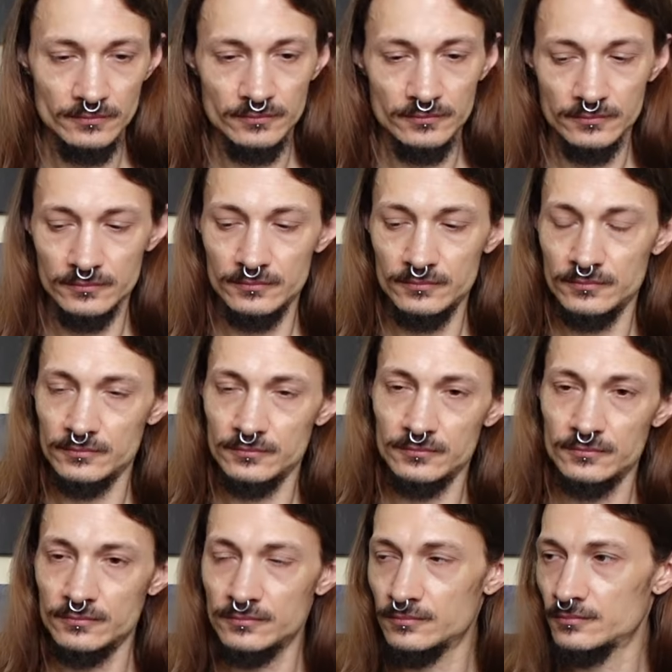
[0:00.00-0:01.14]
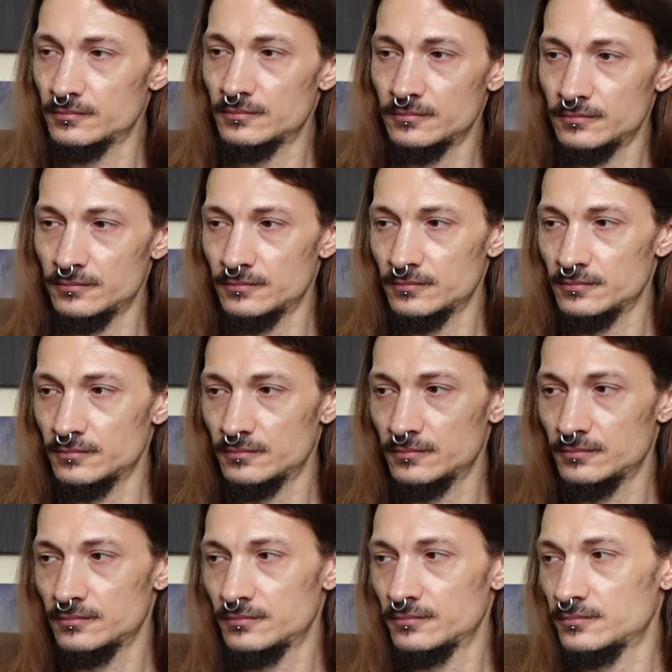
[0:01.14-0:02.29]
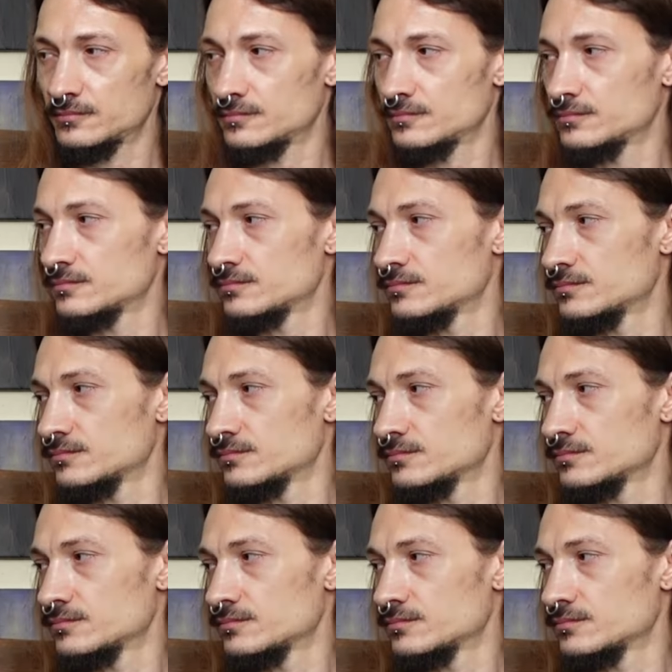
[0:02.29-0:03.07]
(silent)